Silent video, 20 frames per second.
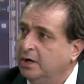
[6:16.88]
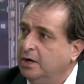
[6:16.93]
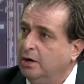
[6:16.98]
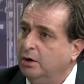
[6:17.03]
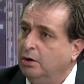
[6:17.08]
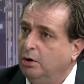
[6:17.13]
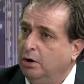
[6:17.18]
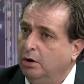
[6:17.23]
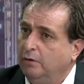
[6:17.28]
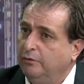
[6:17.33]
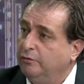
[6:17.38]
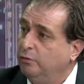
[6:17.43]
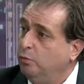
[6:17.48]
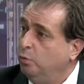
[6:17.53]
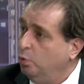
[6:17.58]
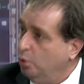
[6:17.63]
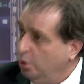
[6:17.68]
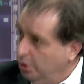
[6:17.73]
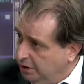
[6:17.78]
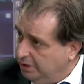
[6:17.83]
of
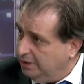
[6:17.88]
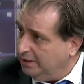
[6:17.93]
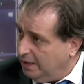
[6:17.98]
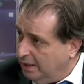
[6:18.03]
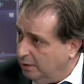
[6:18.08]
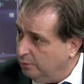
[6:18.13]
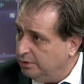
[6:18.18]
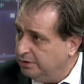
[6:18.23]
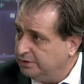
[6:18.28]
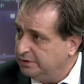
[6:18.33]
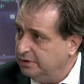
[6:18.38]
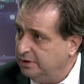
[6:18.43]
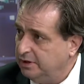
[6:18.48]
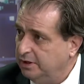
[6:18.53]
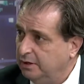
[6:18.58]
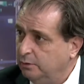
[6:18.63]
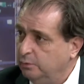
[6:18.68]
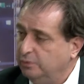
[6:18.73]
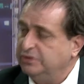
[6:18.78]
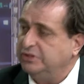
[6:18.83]
working hours
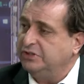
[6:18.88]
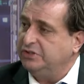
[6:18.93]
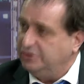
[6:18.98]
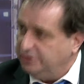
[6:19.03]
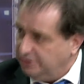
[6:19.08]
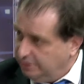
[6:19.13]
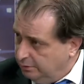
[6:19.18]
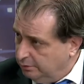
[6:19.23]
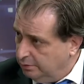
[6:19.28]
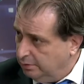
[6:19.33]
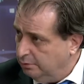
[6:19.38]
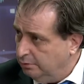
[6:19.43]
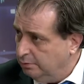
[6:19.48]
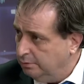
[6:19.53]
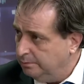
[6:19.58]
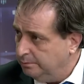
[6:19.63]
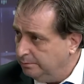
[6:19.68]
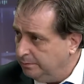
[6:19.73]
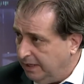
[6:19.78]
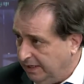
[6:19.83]
there with zero
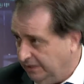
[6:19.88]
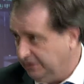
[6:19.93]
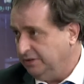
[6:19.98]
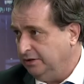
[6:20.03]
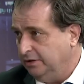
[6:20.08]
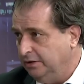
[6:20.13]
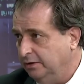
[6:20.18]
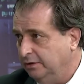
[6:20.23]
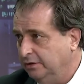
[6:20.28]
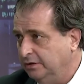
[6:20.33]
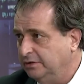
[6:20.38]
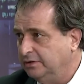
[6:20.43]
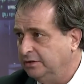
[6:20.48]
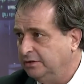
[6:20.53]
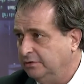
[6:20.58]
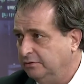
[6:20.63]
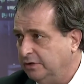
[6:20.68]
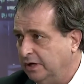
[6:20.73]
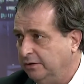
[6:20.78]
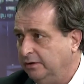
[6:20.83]
accident. This is,
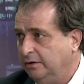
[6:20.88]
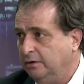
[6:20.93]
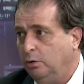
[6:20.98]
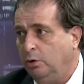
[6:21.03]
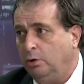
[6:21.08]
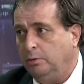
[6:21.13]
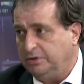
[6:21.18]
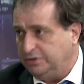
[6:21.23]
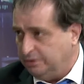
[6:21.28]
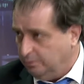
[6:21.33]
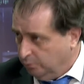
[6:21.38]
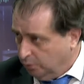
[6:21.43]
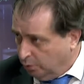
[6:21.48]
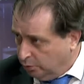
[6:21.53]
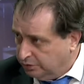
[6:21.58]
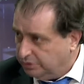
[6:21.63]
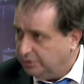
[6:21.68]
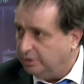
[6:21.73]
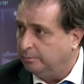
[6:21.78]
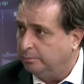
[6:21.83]
I think, always the
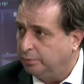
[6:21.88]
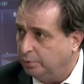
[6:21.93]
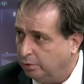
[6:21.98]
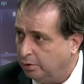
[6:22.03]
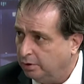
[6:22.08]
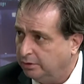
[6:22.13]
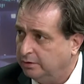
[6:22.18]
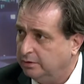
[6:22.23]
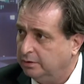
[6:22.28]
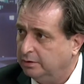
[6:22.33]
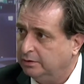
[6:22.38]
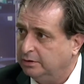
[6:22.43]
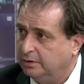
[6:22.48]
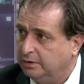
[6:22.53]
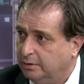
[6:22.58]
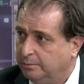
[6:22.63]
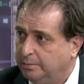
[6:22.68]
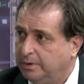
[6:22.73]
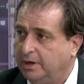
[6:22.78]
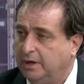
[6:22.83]
most important
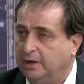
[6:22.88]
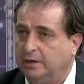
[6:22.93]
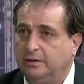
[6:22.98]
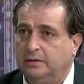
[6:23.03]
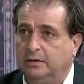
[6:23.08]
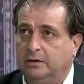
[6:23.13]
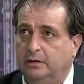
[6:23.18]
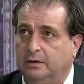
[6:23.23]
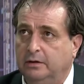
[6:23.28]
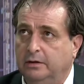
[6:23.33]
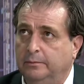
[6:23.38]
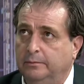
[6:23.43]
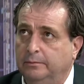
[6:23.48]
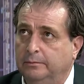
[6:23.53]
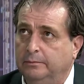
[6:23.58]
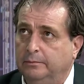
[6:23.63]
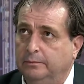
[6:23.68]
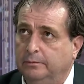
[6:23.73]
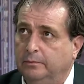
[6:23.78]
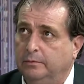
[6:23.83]
part.
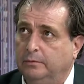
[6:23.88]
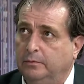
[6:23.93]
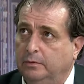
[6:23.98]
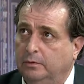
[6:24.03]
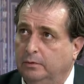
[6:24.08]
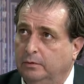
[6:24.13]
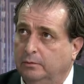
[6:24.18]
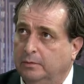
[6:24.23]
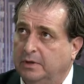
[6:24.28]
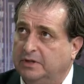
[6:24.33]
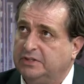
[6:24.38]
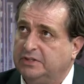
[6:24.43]
You must